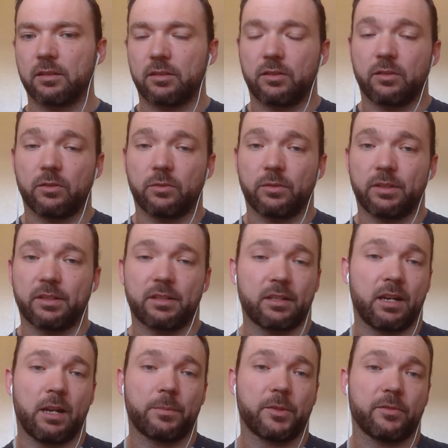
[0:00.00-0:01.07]
you know, it's an
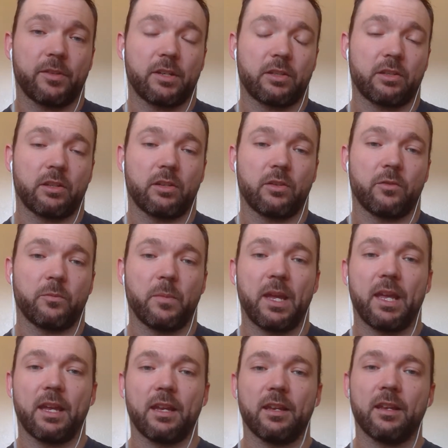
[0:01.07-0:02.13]
observation that you've
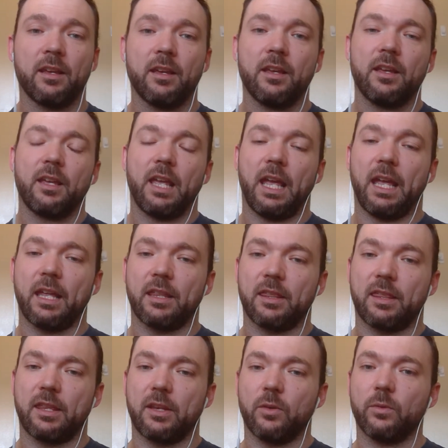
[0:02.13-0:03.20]
made.
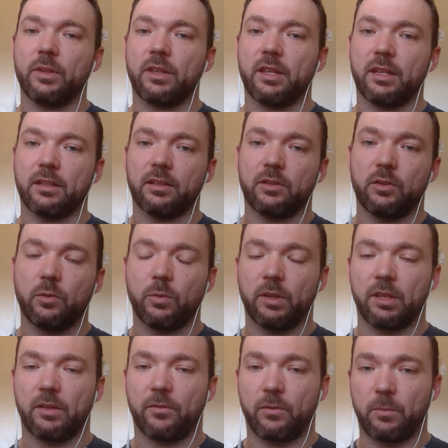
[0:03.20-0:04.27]
And the only thing to do
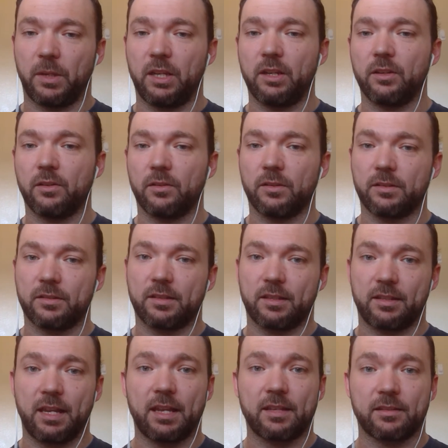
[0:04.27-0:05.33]
with it from here is to
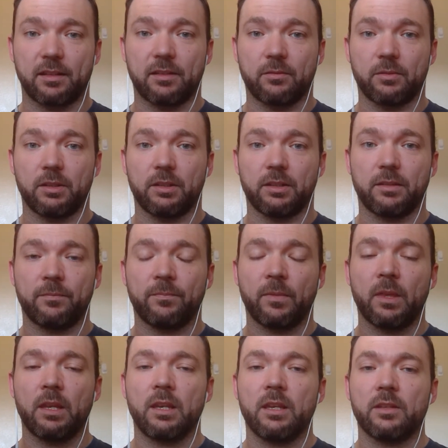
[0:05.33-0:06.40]
test it, really.
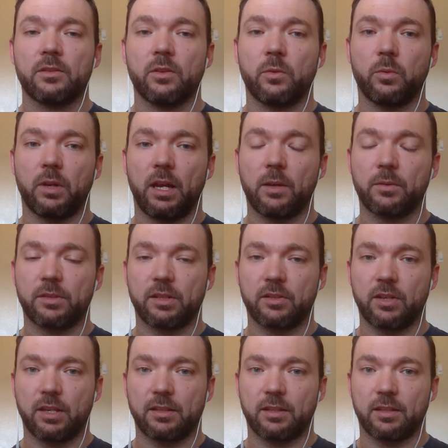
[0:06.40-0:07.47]
So what I would
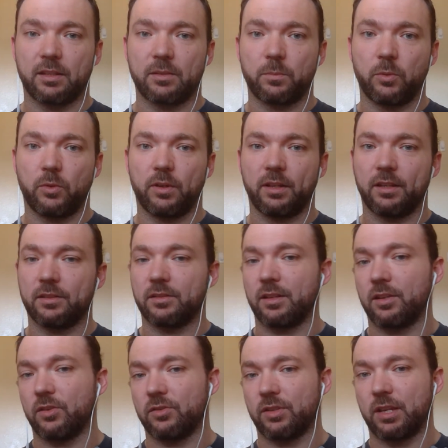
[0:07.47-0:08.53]
suggest at this point is that
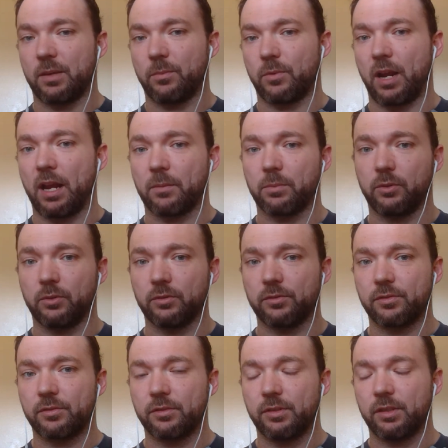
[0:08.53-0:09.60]
you skip rack
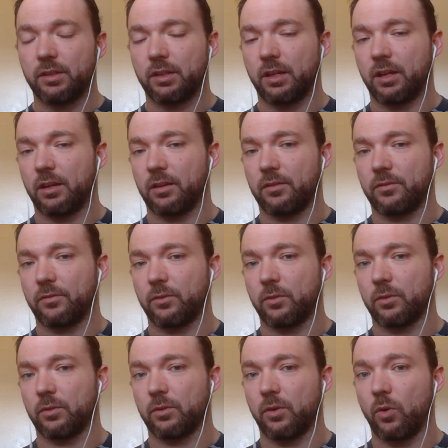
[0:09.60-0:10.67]
pulls uh,
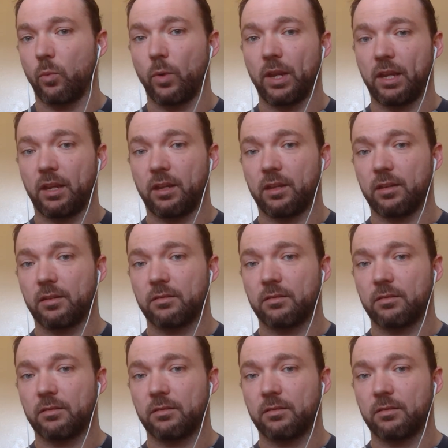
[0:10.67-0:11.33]
for a week,